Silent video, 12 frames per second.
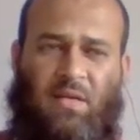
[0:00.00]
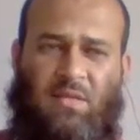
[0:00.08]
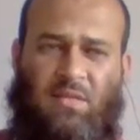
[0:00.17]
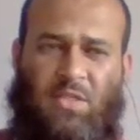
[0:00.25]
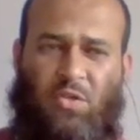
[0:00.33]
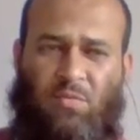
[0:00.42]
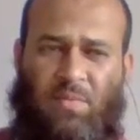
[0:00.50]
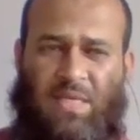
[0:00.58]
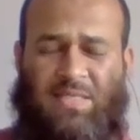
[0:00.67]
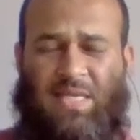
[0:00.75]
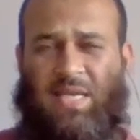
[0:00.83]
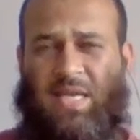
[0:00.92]
You may
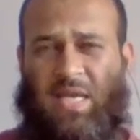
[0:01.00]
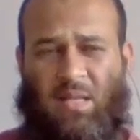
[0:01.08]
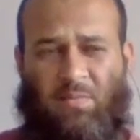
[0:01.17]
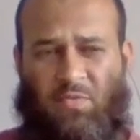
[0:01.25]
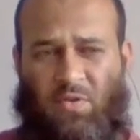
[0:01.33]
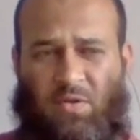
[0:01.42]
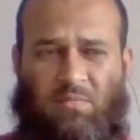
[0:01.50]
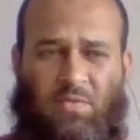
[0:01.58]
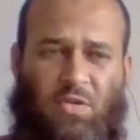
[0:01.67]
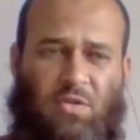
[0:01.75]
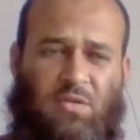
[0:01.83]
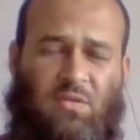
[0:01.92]
take help from
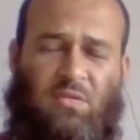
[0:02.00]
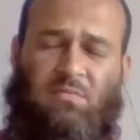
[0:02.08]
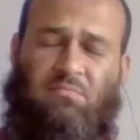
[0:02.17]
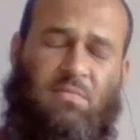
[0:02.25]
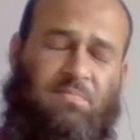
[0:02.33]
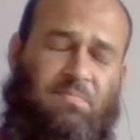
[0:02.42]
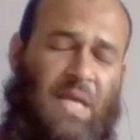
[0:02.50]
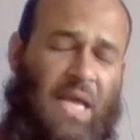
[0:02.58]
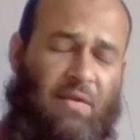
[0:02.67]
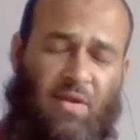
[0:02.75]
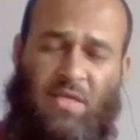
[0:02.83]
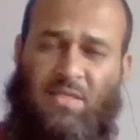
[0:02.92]
your
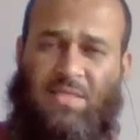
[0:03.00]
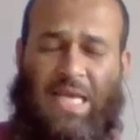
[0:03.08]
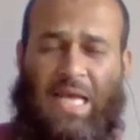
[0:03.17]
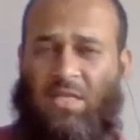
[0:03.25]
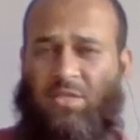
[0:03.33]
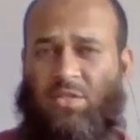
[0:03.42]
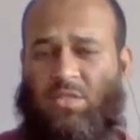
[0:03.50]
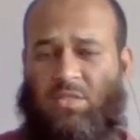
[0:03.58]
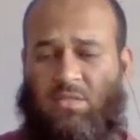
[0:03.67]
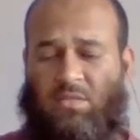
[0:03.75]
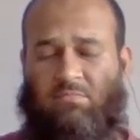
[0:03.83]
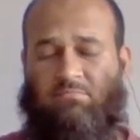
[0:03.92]
parents,
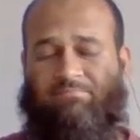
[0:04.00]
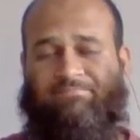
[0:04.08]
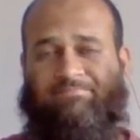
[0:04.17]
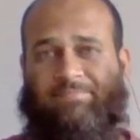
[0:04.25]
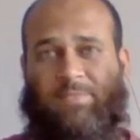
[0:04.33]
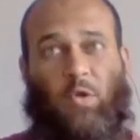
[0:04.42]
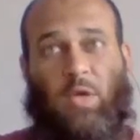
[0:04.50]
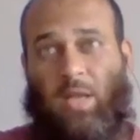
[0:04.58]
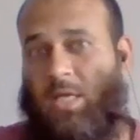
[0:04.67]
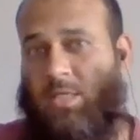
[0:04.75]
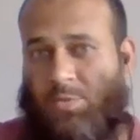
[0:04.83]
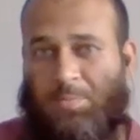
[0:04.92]
elders. You can
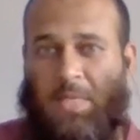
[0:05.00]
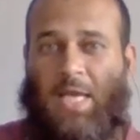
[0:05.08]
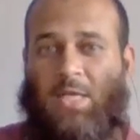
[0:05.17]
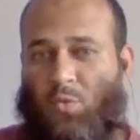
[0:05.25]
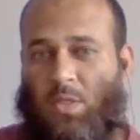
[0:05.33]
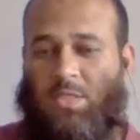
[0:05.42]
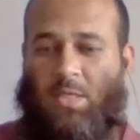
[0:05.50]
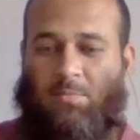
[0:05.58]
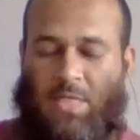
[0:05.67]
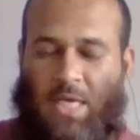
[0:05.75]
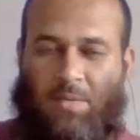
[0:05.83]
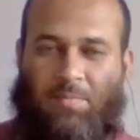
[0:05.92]
ask me as well
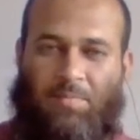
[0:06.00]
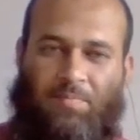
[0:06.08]
sometime.